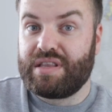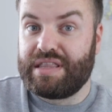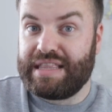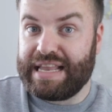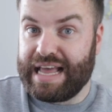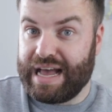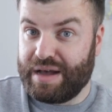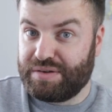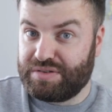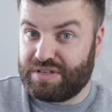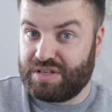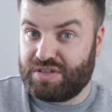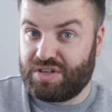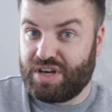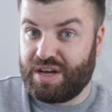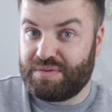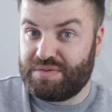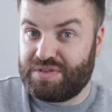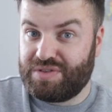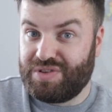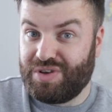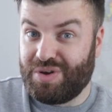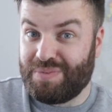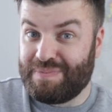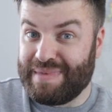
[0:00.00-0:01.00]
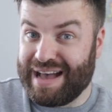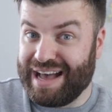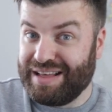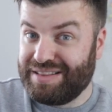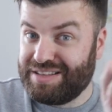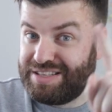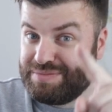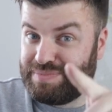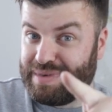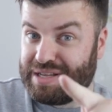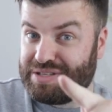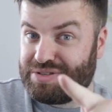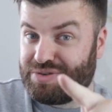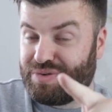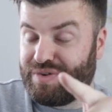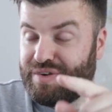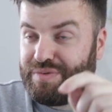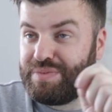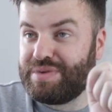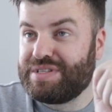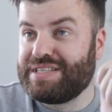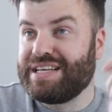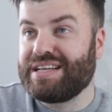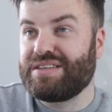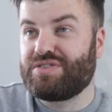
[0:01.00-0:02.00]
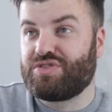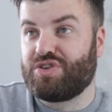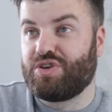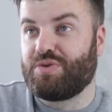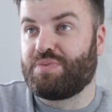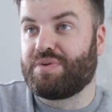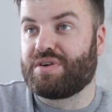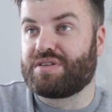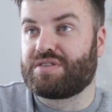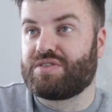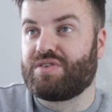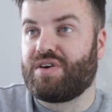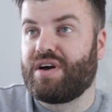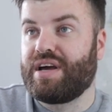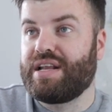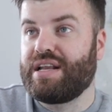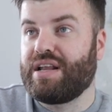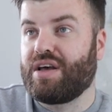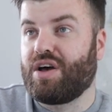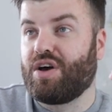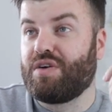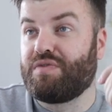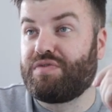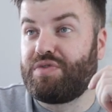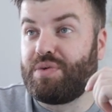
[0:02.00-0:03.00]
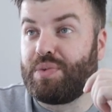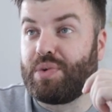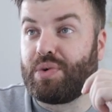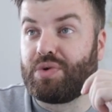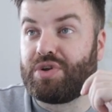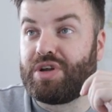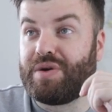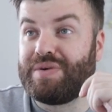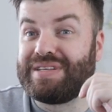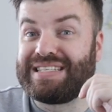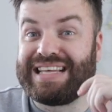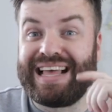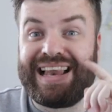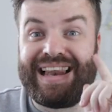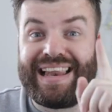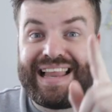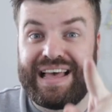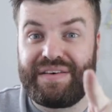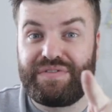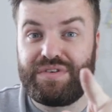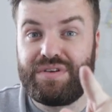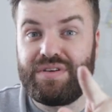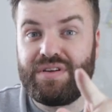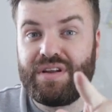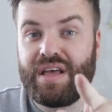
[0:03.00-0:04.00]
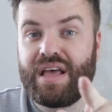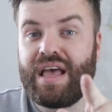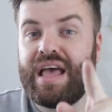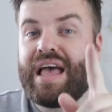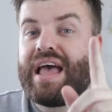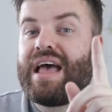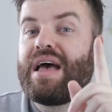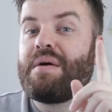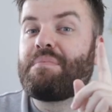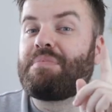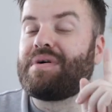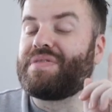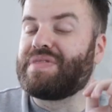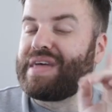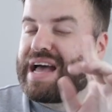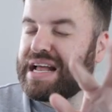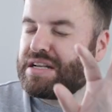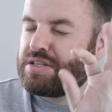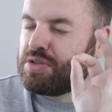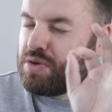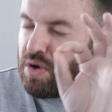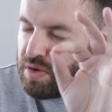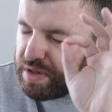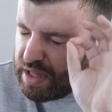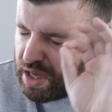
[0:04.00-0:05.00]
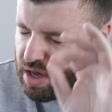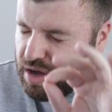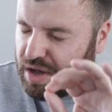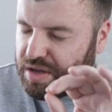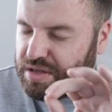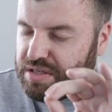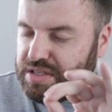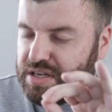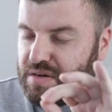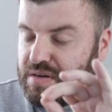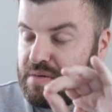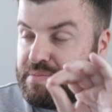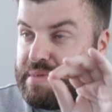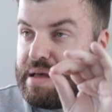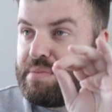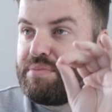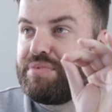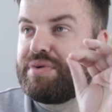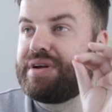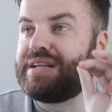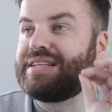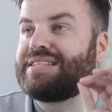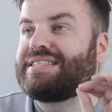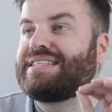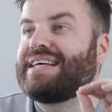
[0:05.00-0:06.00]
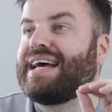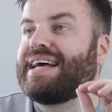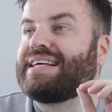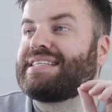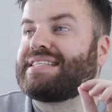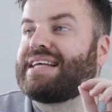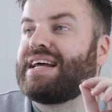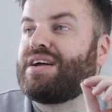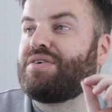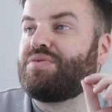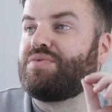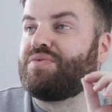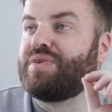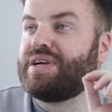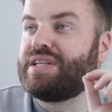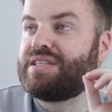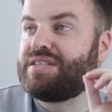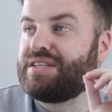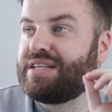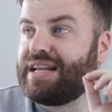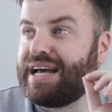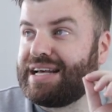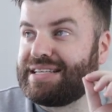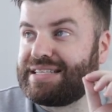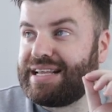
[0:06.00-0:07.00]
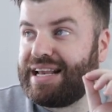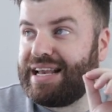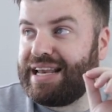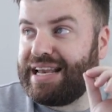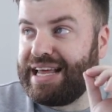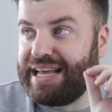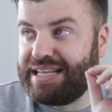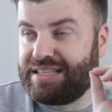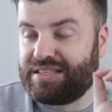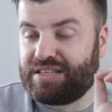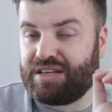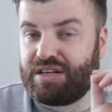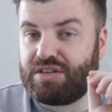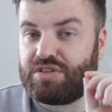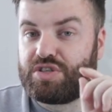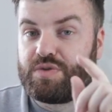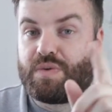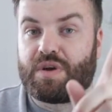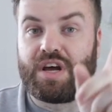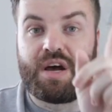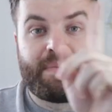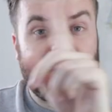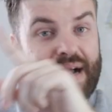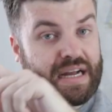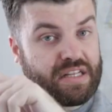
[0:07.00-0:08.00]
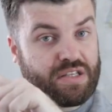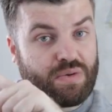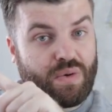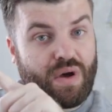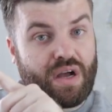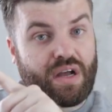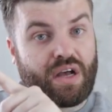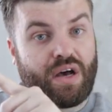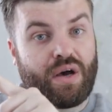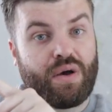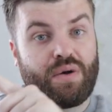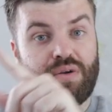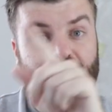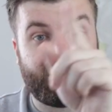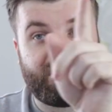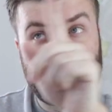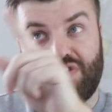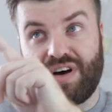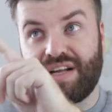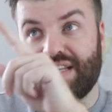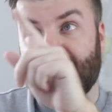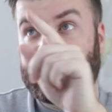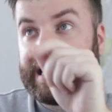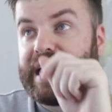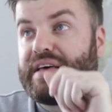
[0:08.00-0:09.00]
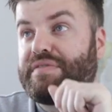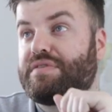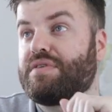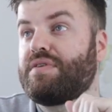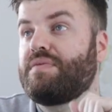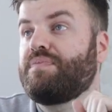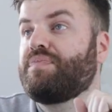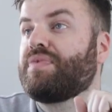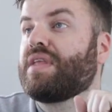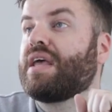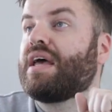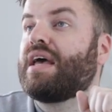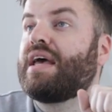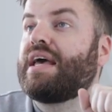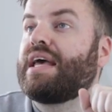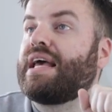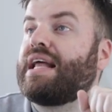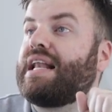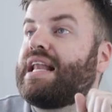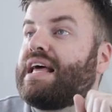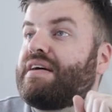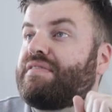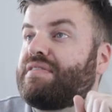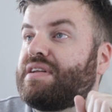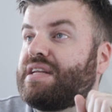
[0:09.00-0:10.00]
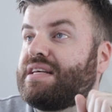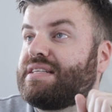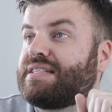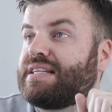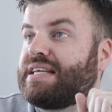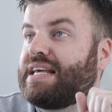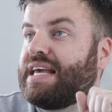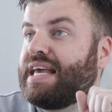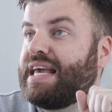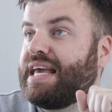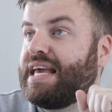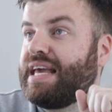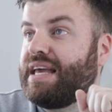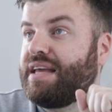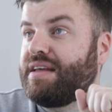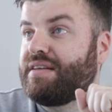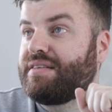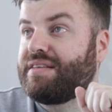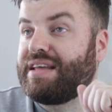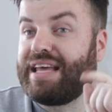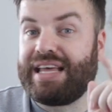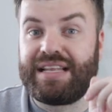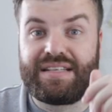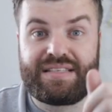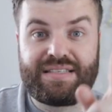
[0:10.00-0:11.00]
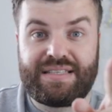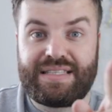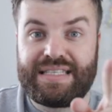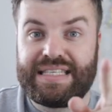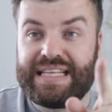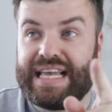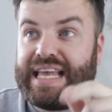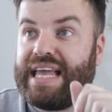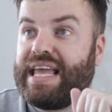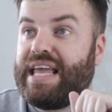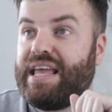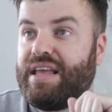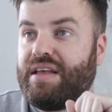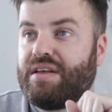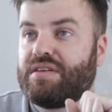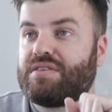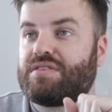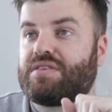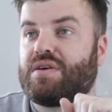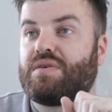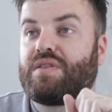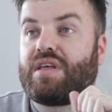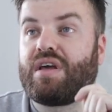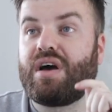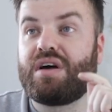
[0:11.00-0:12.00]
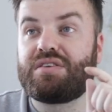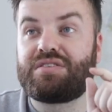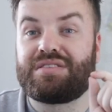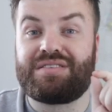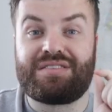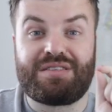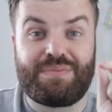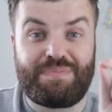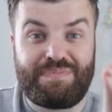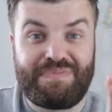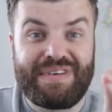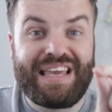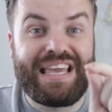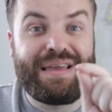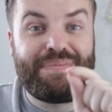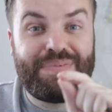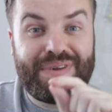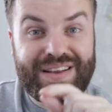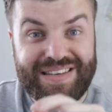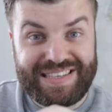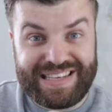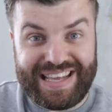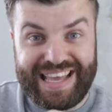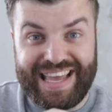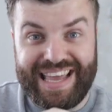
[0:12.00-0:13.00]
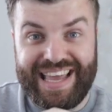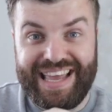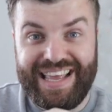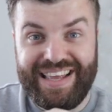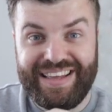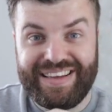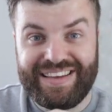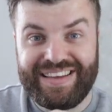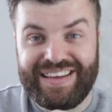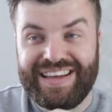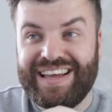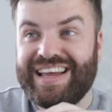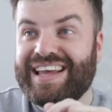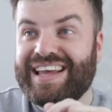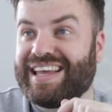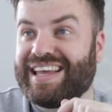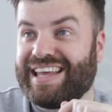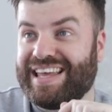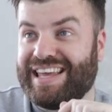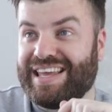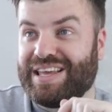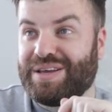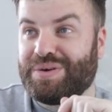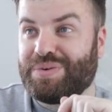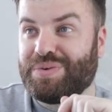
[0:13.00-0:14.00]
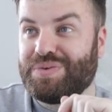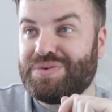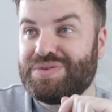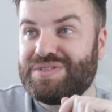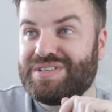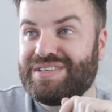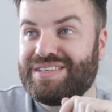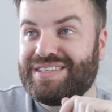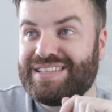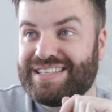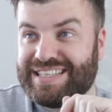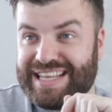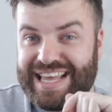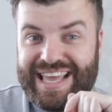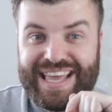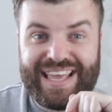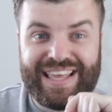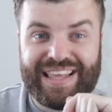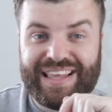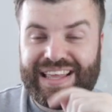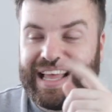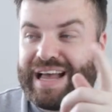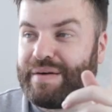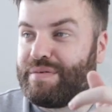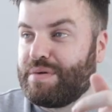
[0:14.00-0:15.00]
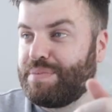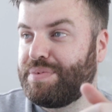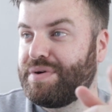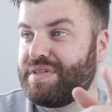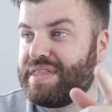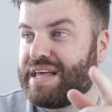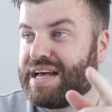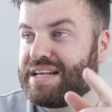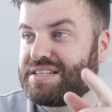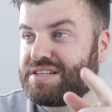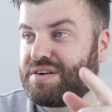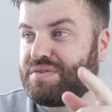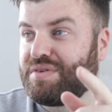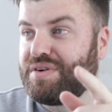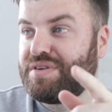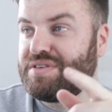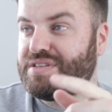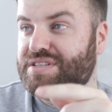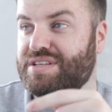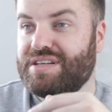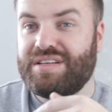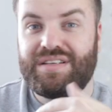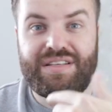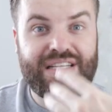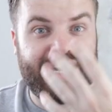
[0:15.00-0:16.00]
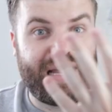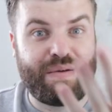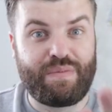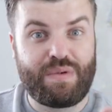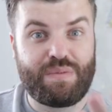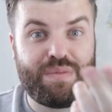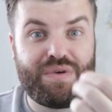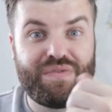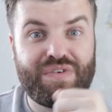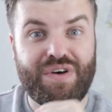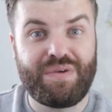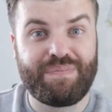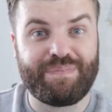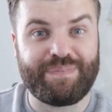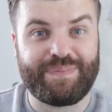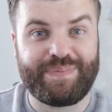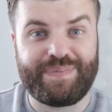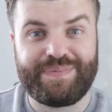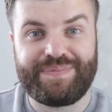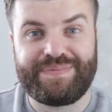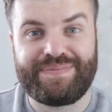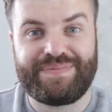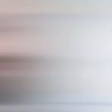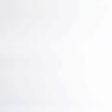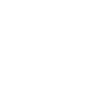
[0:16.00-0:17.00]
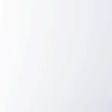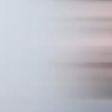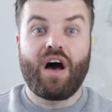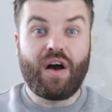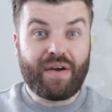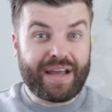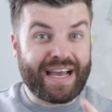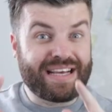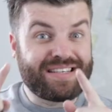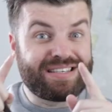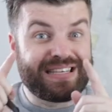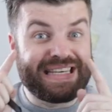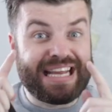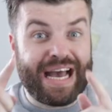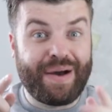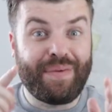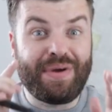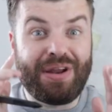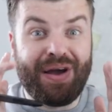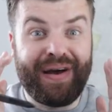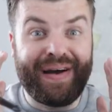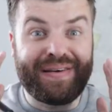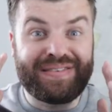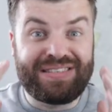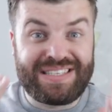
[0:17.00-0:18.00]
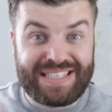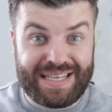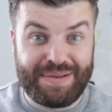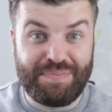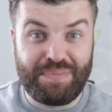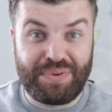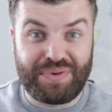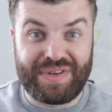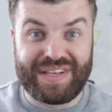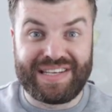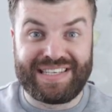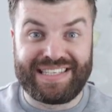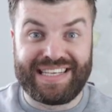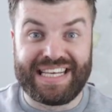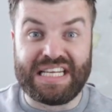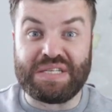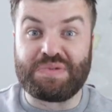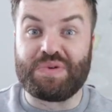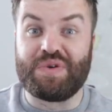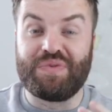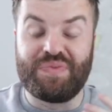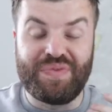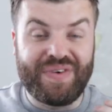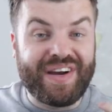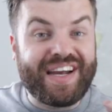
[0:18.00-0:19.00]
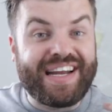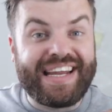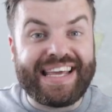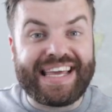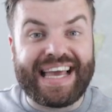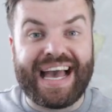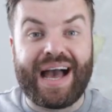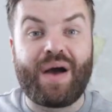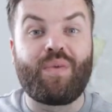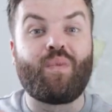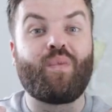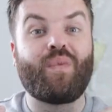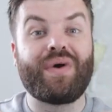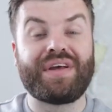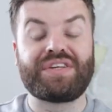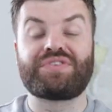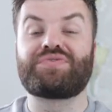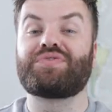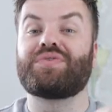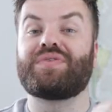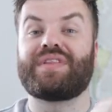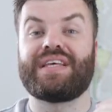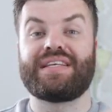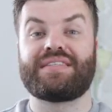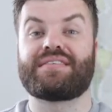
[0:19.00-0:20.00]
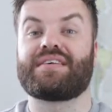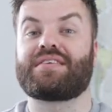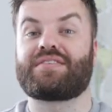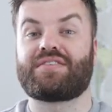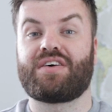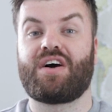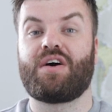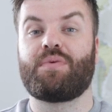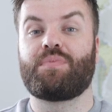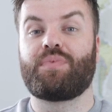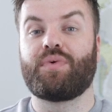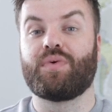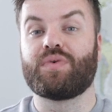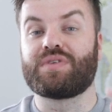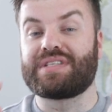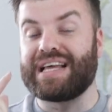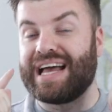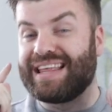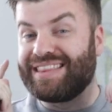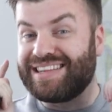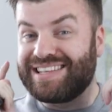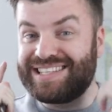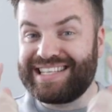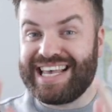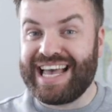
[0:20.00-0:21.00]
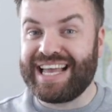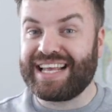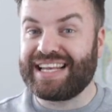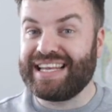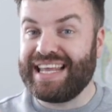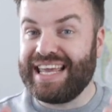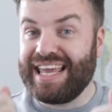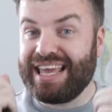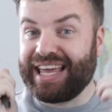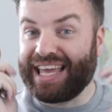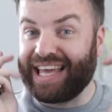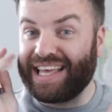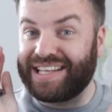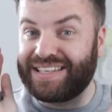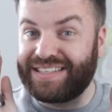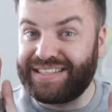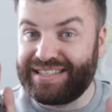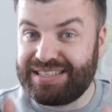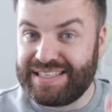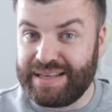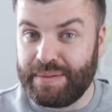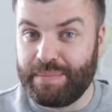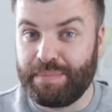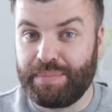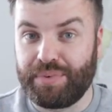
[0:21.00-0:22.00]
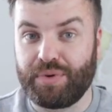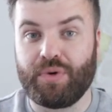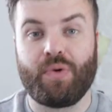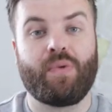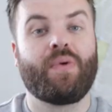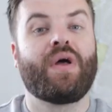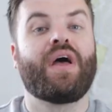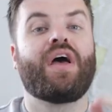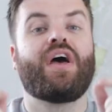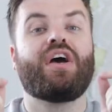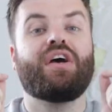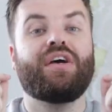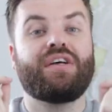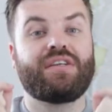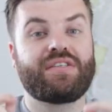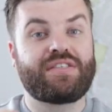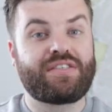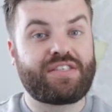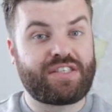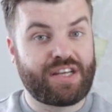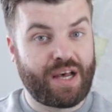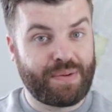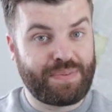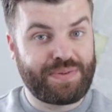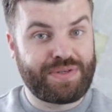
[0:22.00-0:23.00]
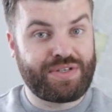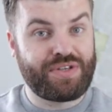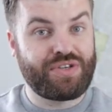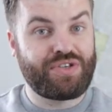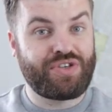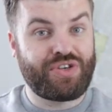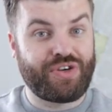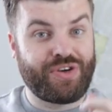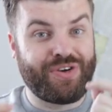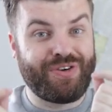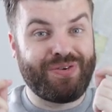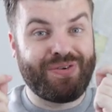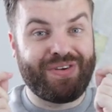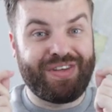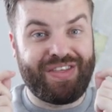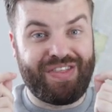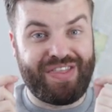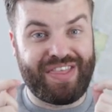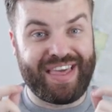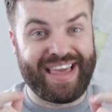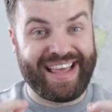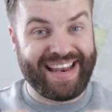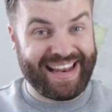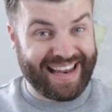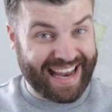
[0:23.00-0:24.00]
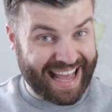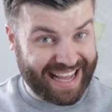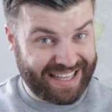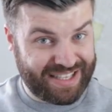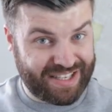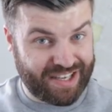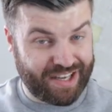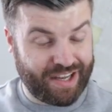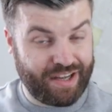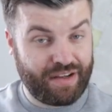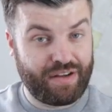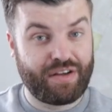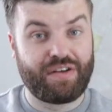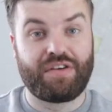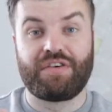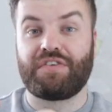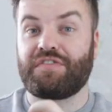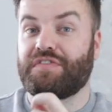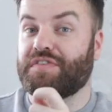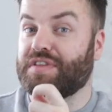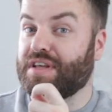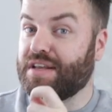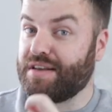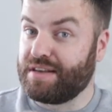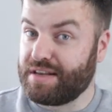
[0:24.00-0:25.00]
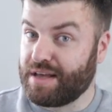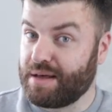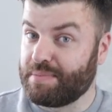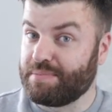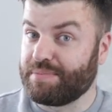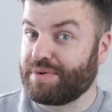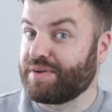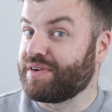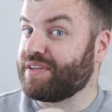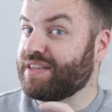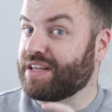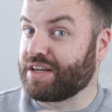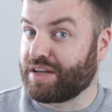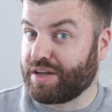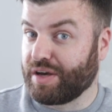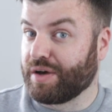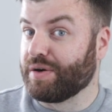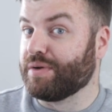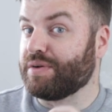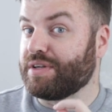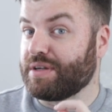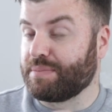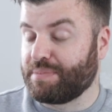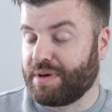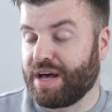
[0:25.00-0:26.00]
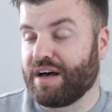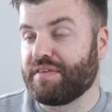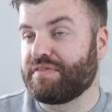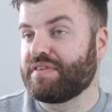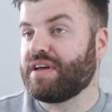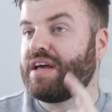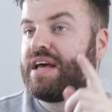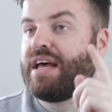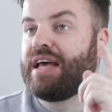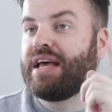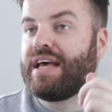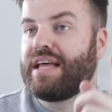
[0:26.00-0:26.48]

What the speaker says: Now's the time to do your maths, mental arithmetic. 2 plus 9, hopefully we all know is 11, but that's not the answer. Remember, it says written as a letter. So we go back to our code and find 11. 11 is here, it's D, so the answer to B plus E equals D, and we put that as our answer, and we move on. Okay, so now we know how simple this is, we really can whiz through these examples, and the technique is simple. Substitute the letter for the number in the code above.